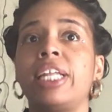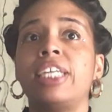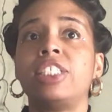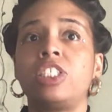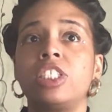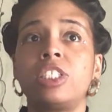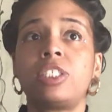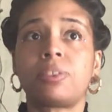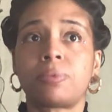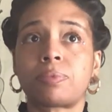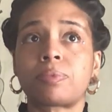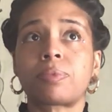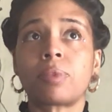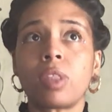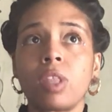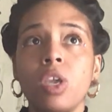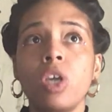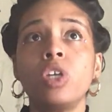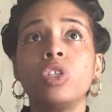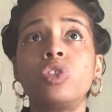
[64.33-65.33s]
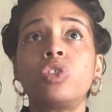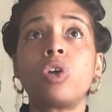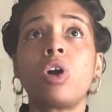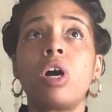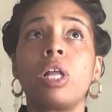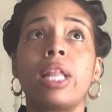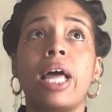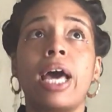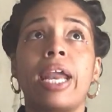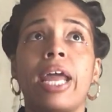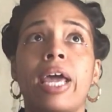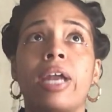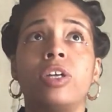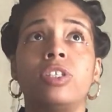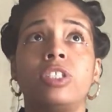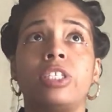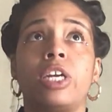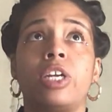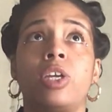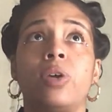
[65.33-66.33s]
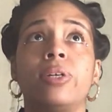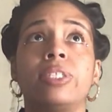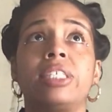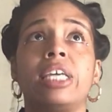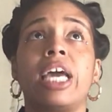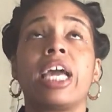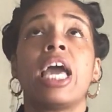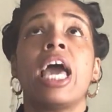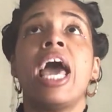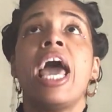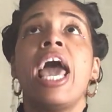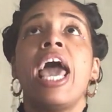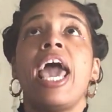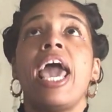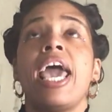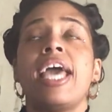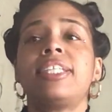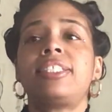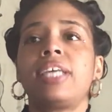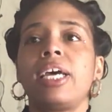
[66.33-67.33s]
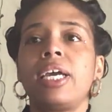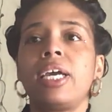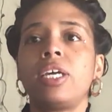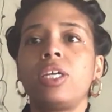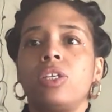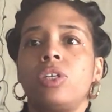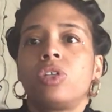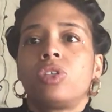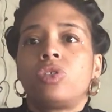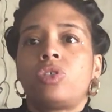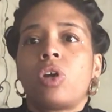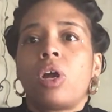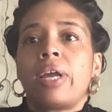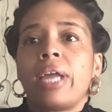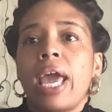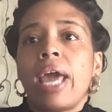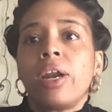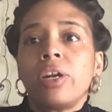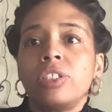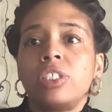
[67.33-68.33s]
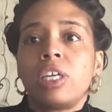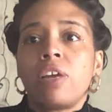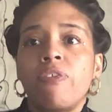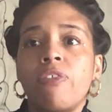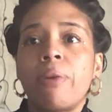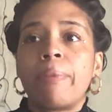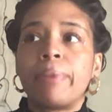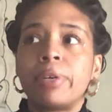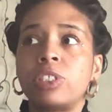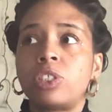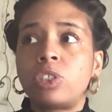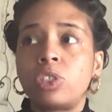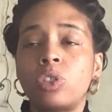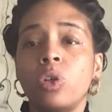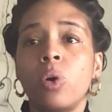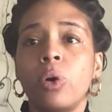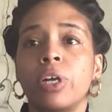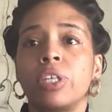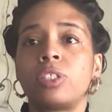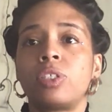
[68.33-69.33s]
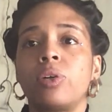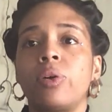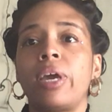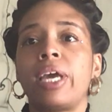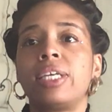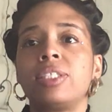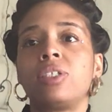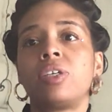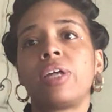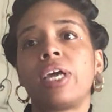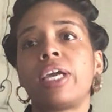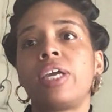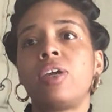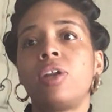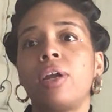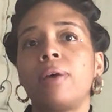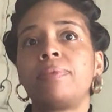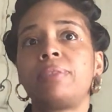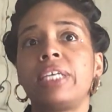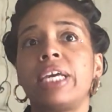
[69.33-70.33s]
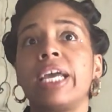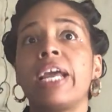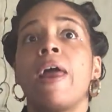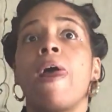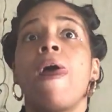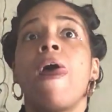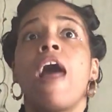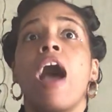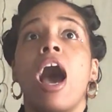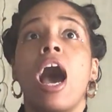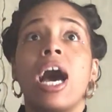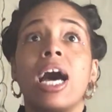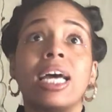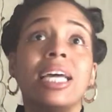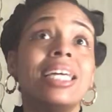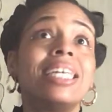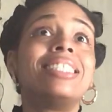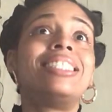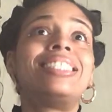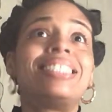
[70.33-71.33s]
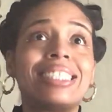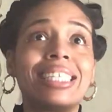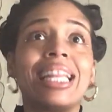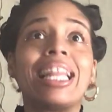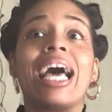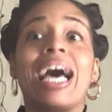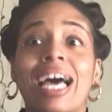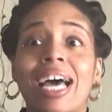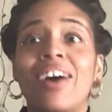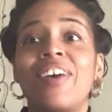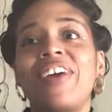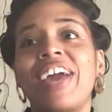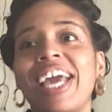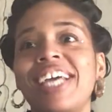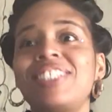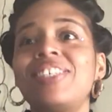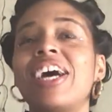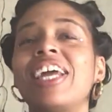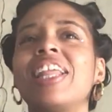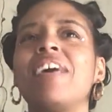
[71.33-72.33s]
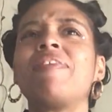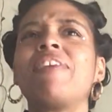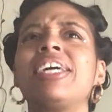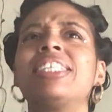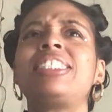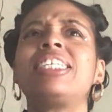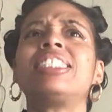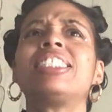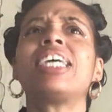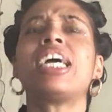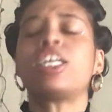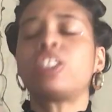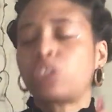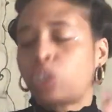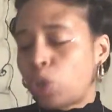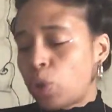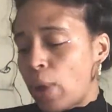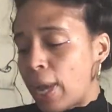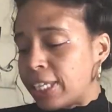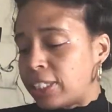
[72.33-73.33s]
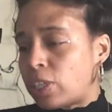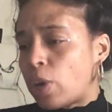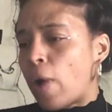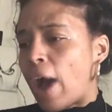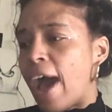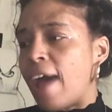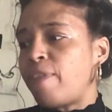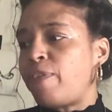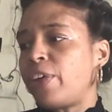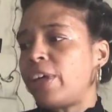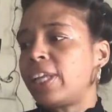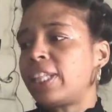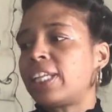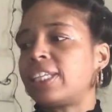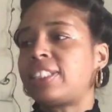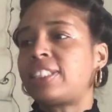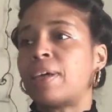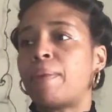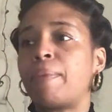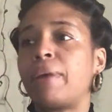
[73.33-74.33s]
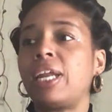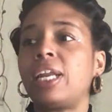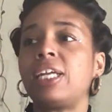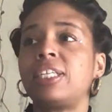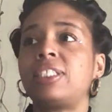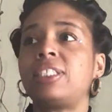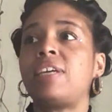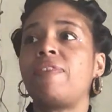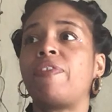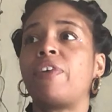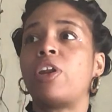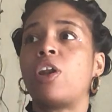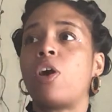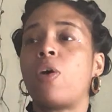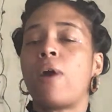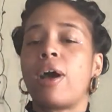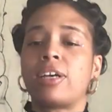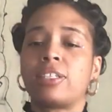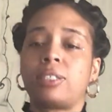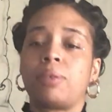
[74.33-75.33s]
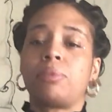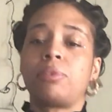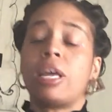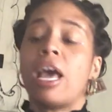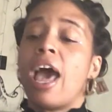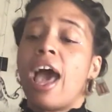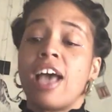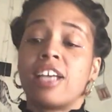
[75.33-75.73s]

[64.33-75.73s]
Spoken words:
They just draw a lot of energy out of you. It's like you're drawing energy from a source, okay? So, like, you know what I'm saying? It's a lot, okay? So I love guys, such a guest crew. And so I feel like this, somebody doesn't even know how someone's